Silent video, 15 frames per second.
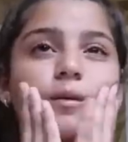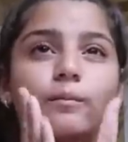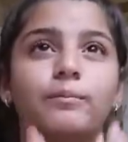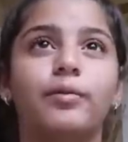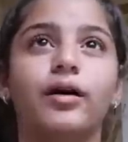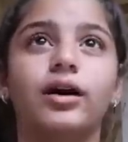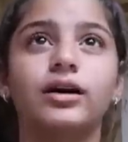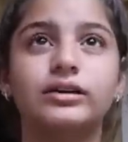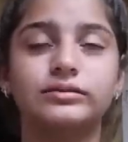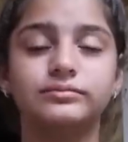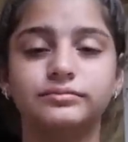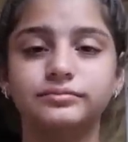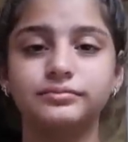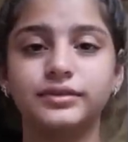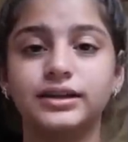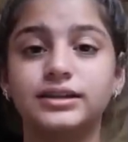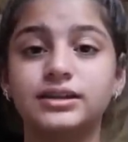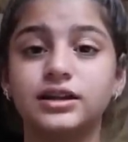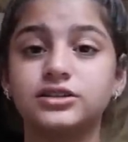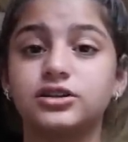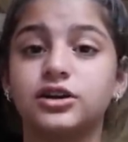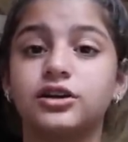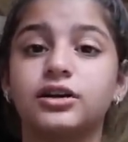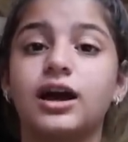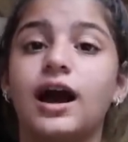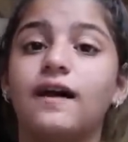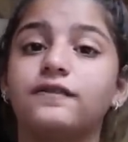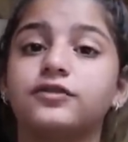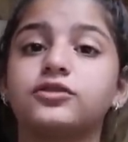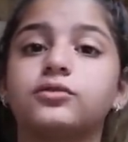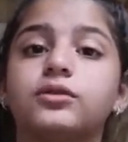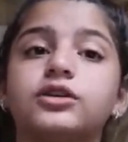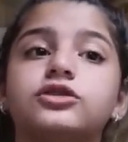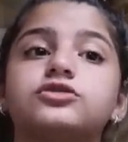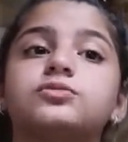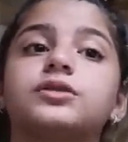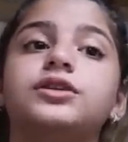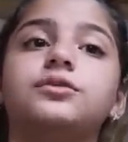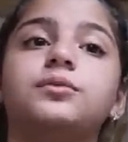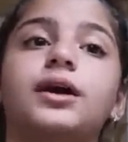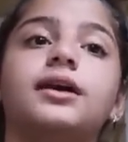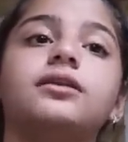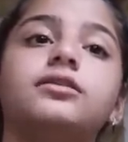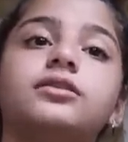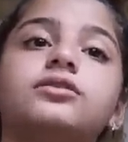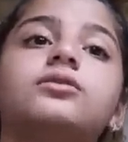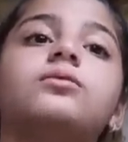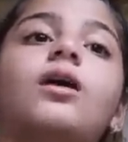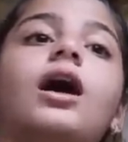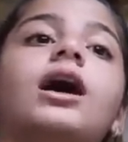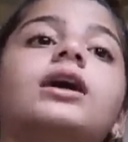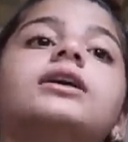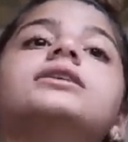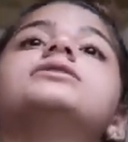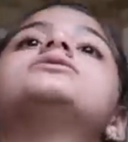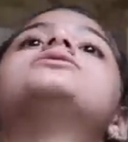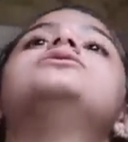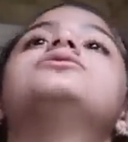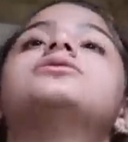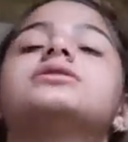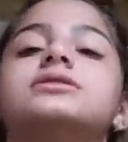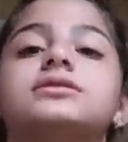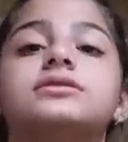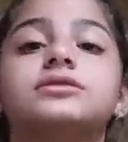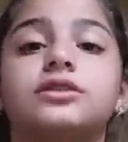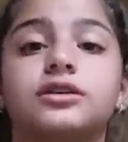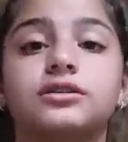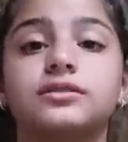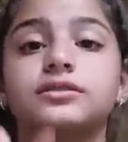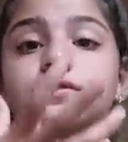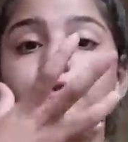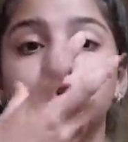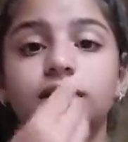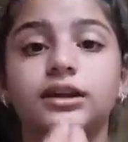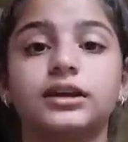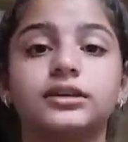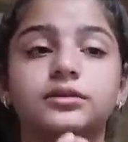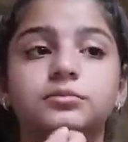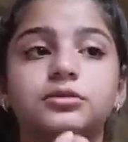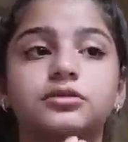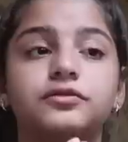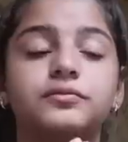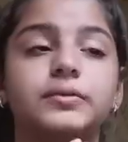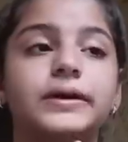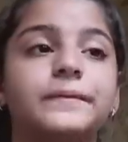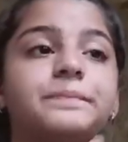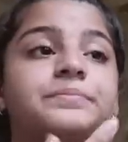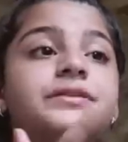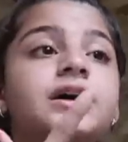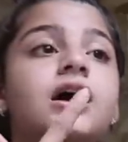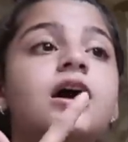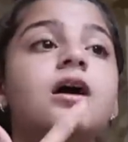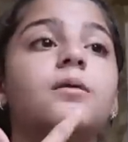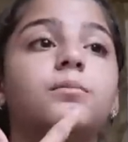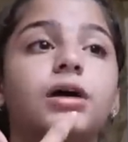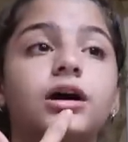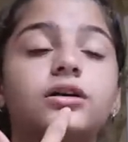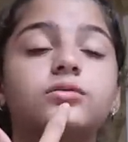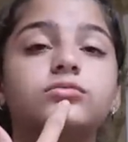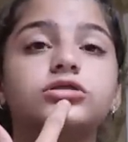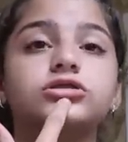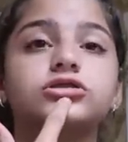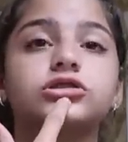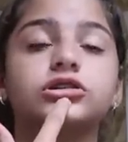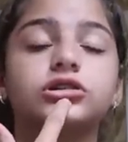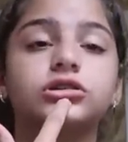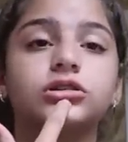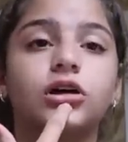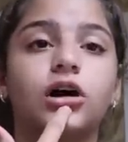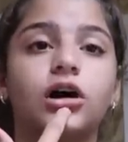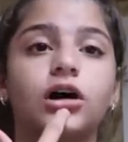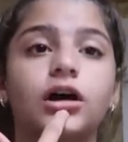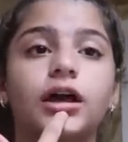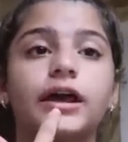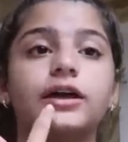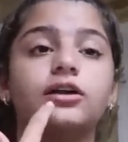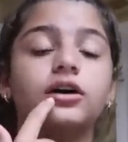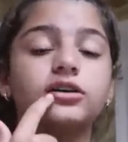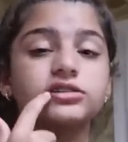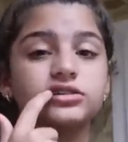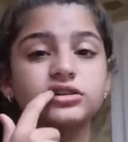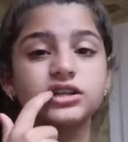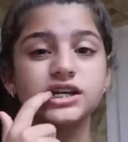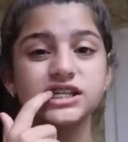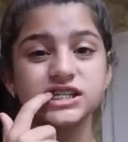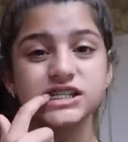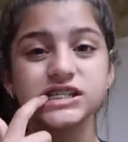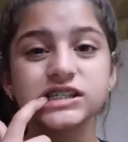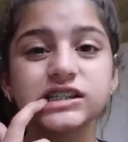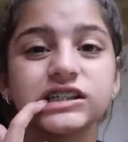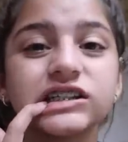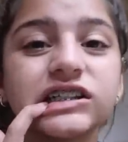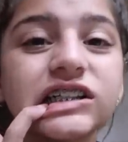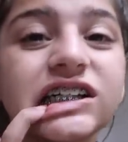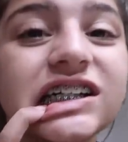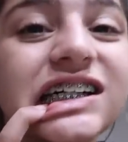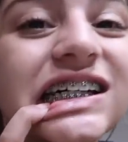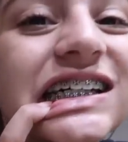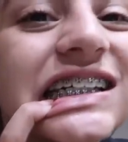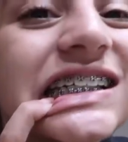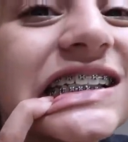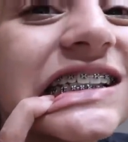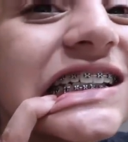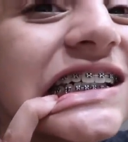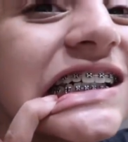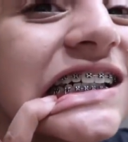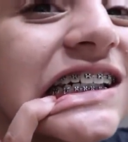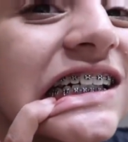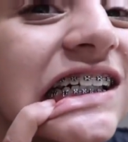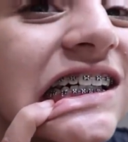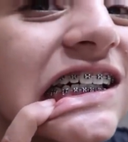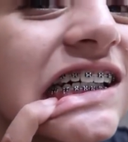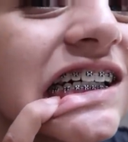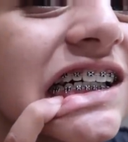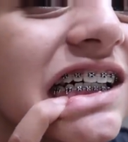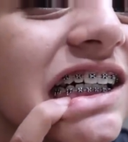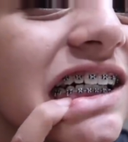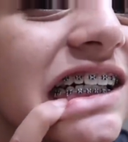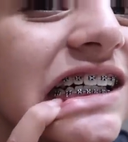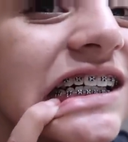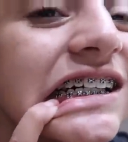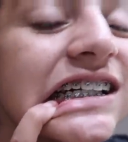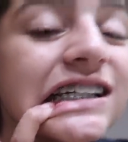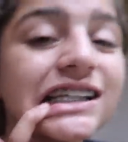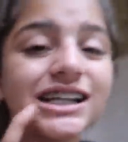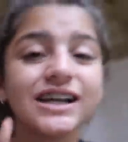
But it does hurt afterwards when you wait a little while. You could start feeling the movement. Bottom ones hurt a lot. And also there's these little hooks right here.